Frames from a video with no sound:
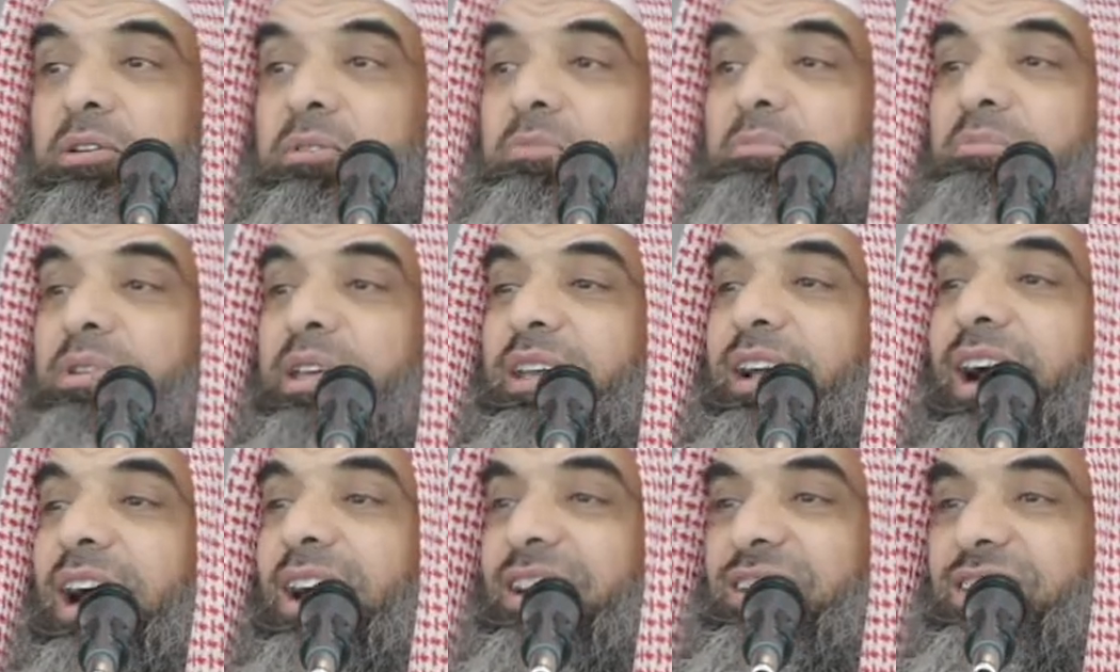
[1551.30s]

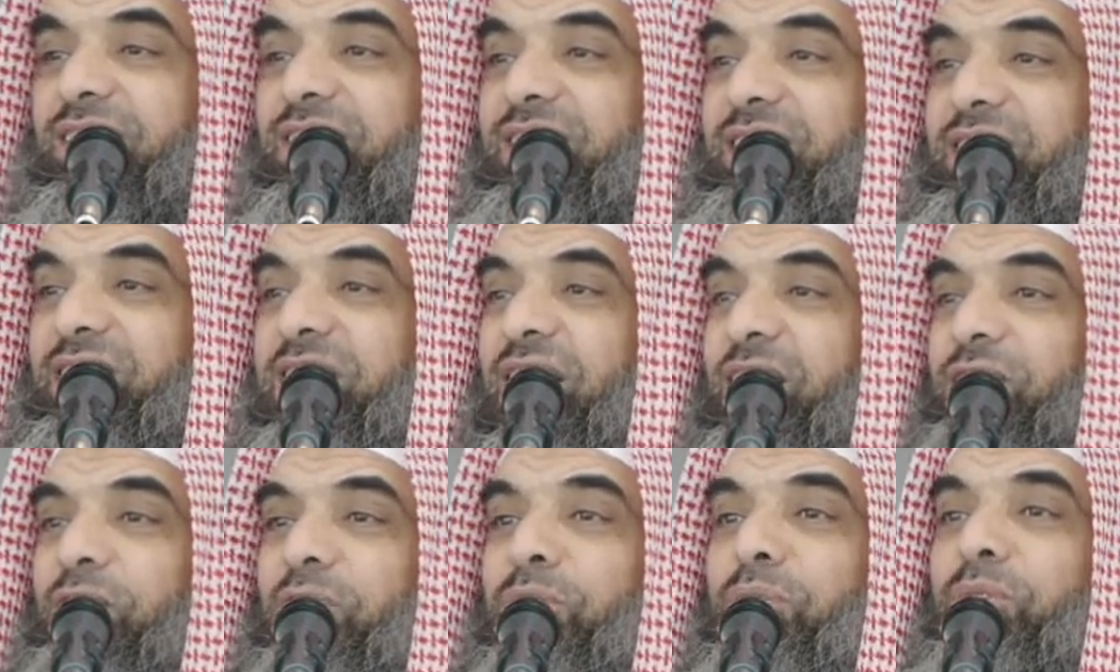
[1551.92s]
Because he's
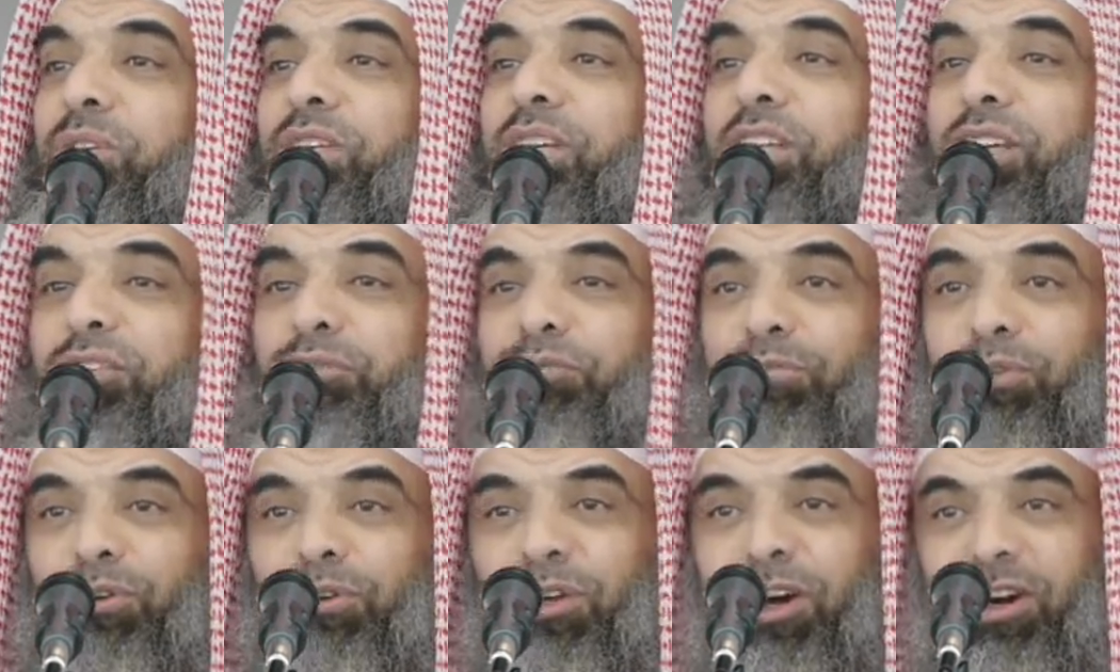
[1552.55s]
not doing it
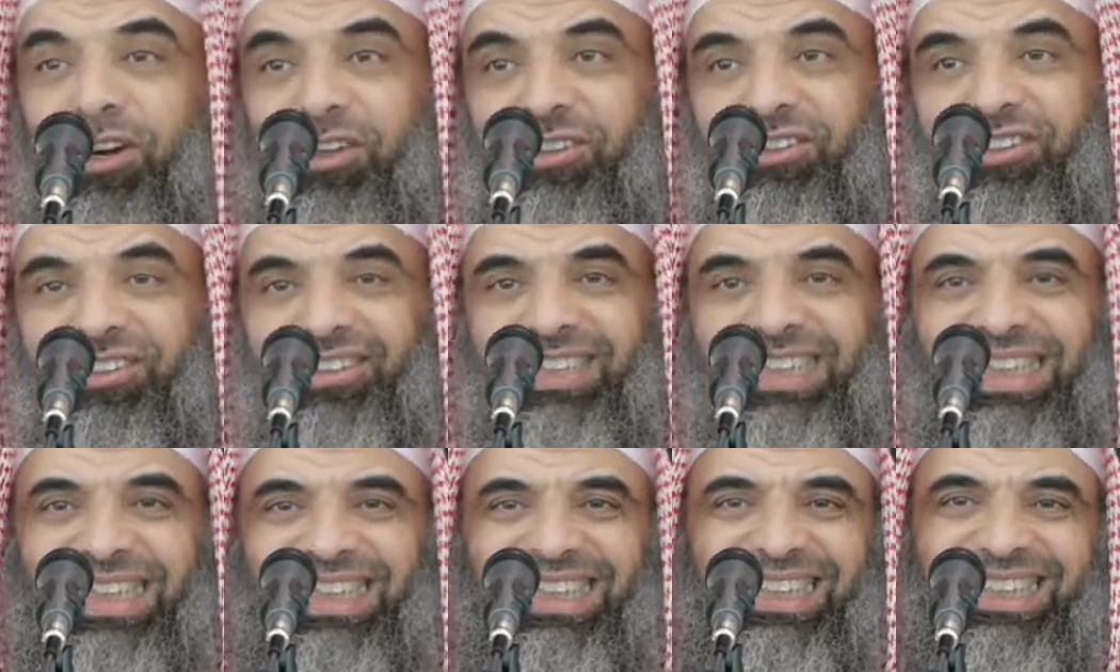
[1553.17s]

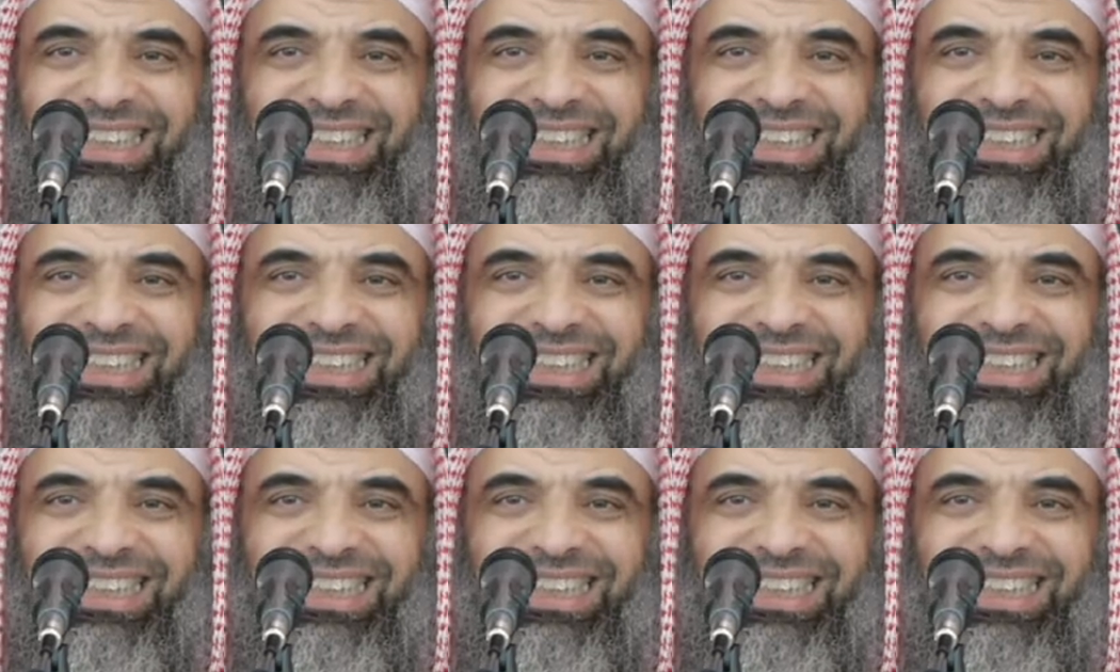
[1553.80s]
full-heartedly.